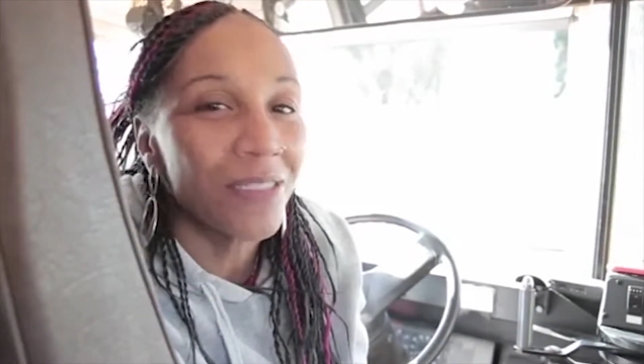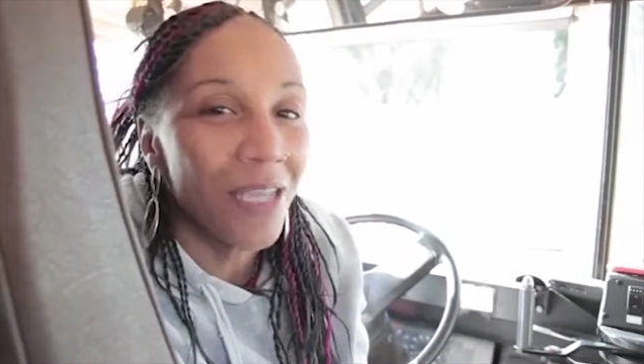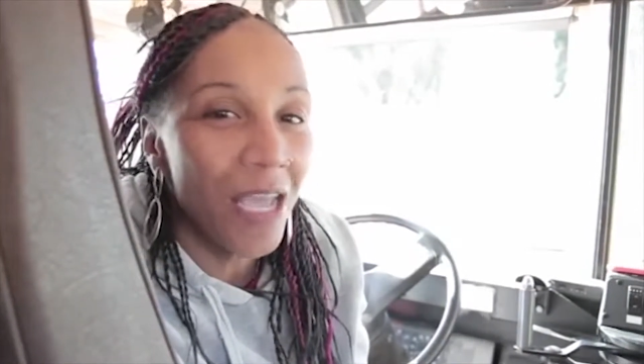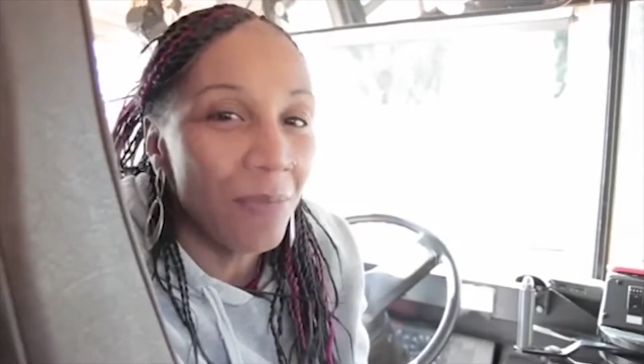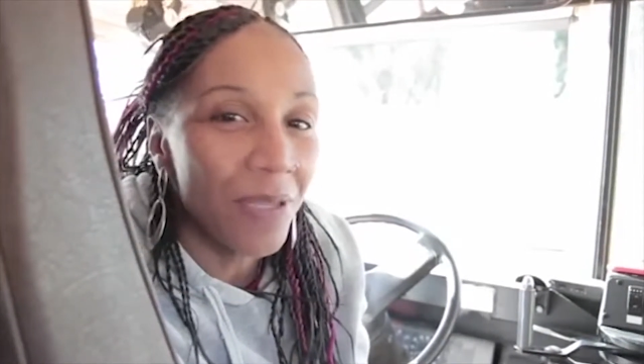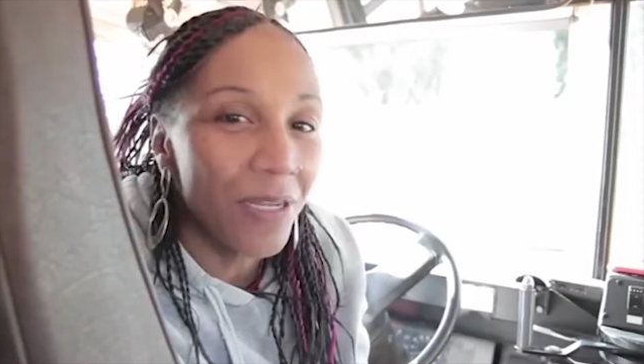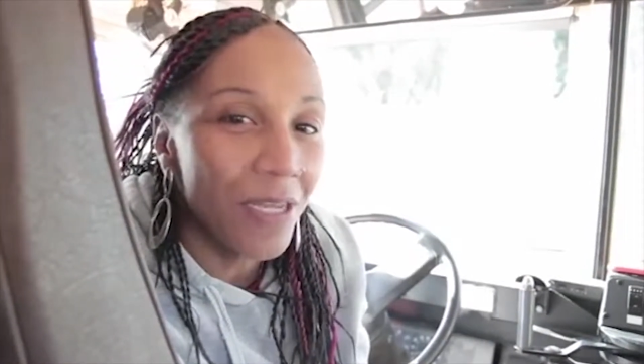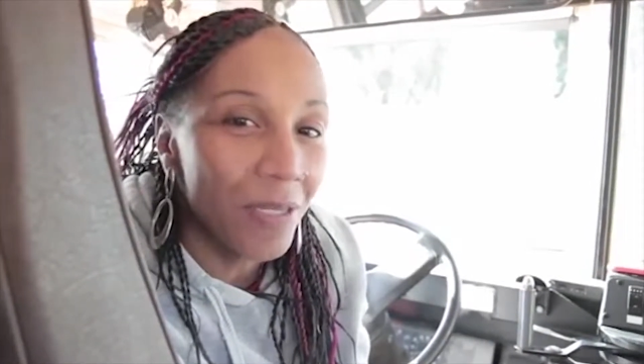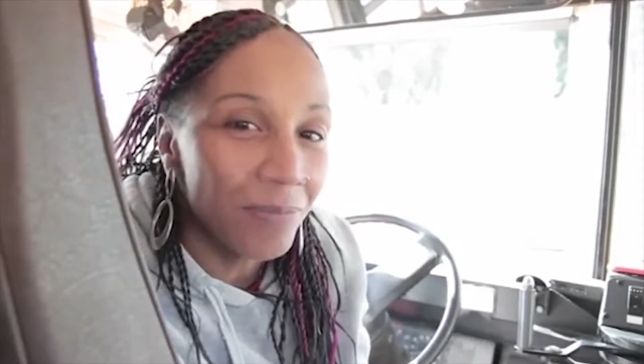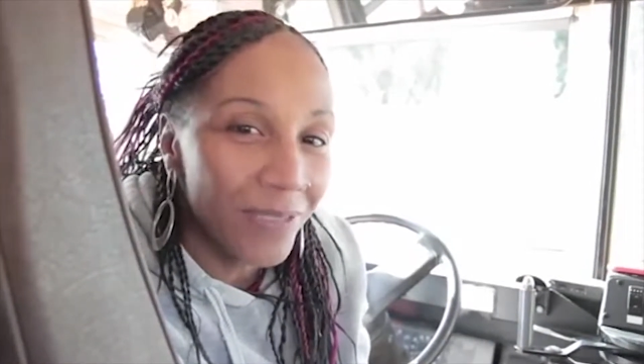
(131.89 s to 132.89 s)
time and an
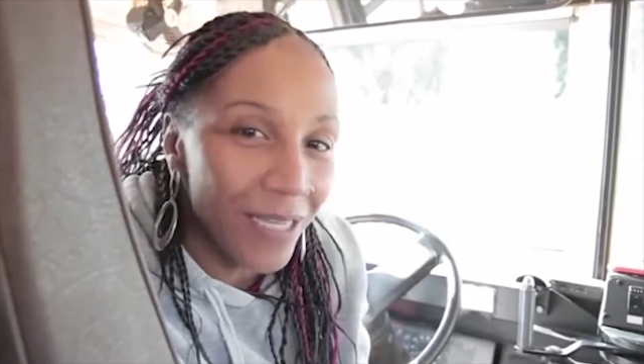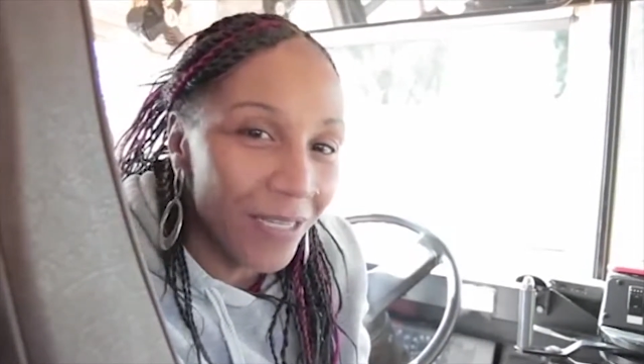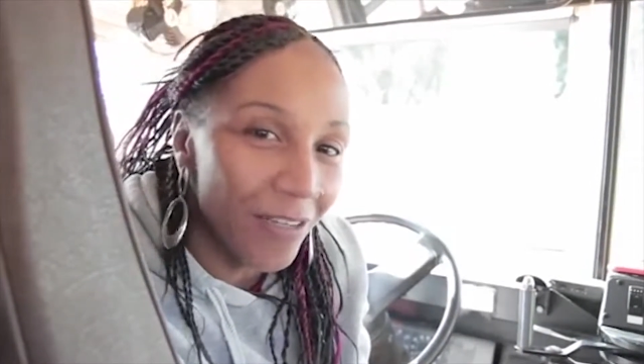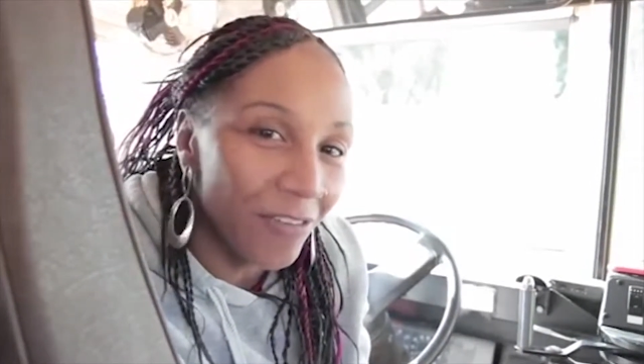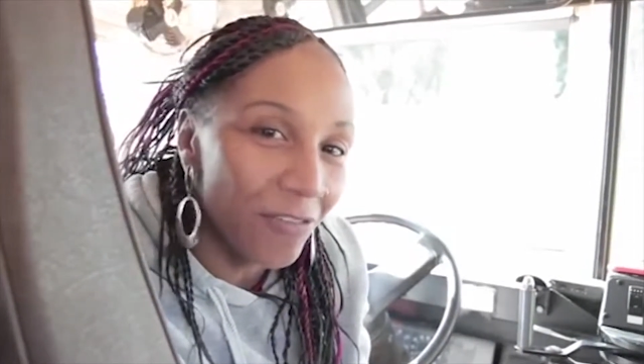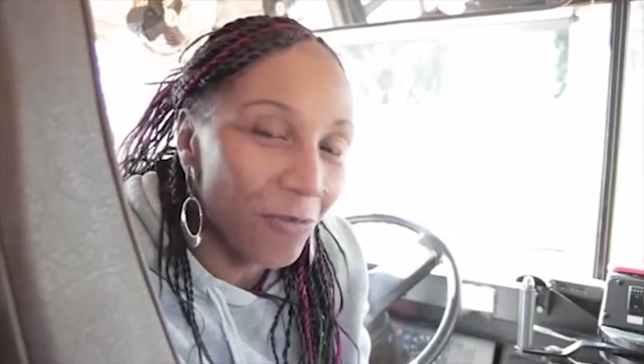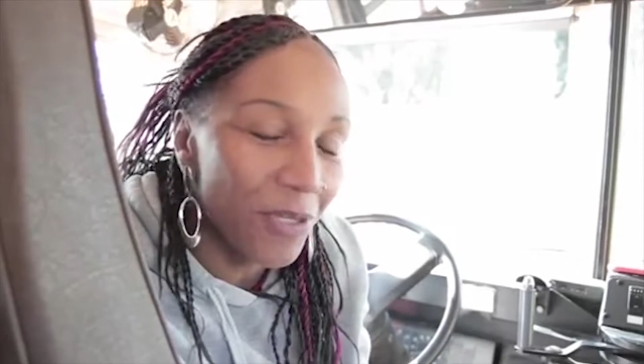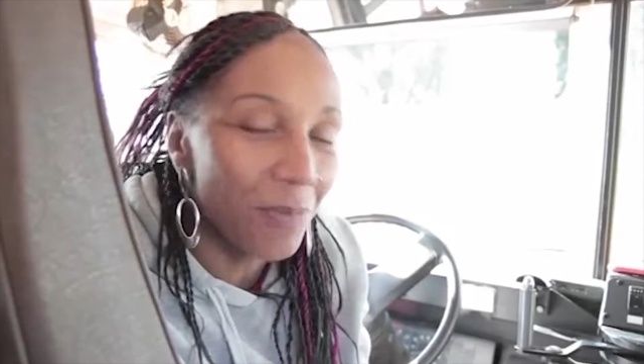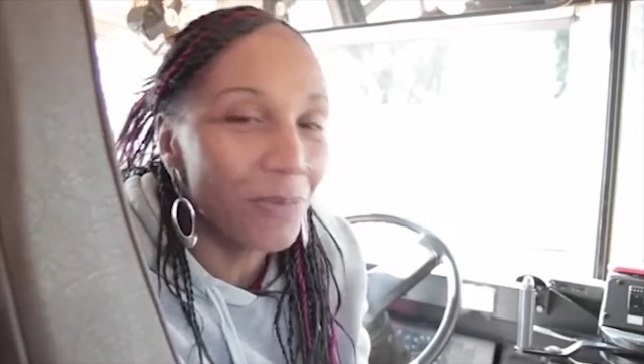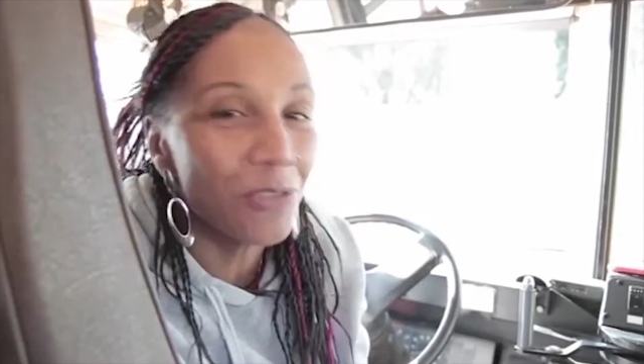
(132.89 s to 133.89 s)
update of
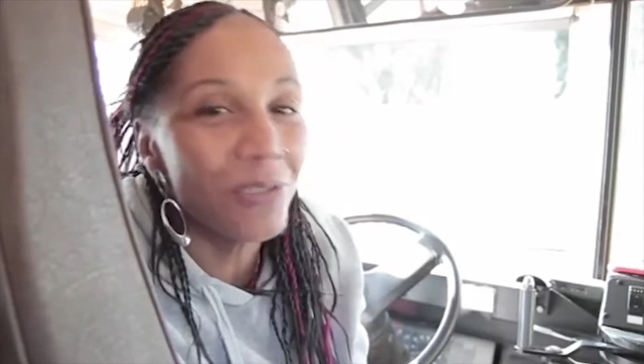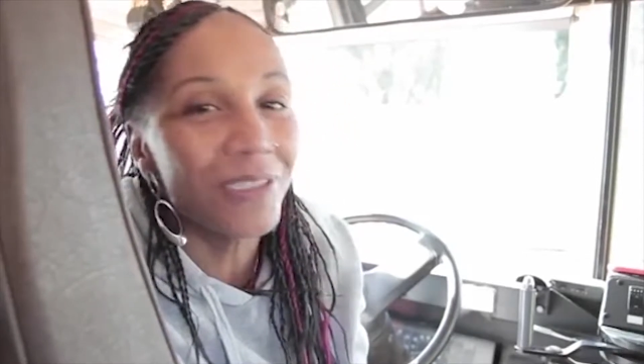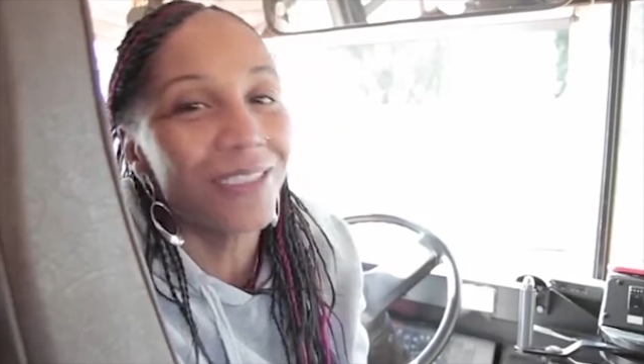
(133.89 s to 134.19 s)
what I'm doing